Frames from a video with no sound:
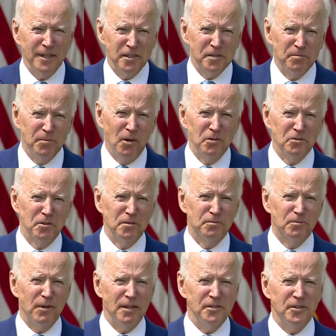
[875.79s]
disposal as
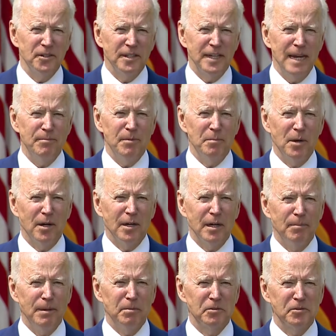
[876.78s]
president to keep the
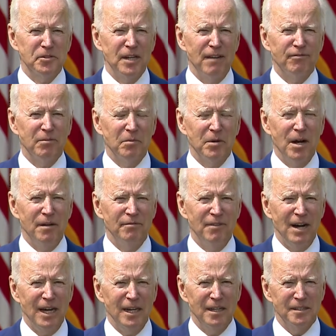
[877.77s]
American people safe from gun
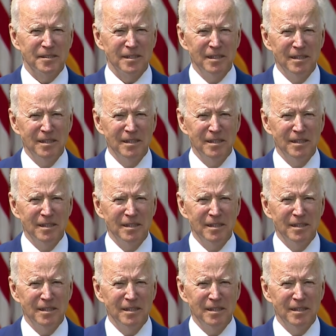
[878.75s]
violence.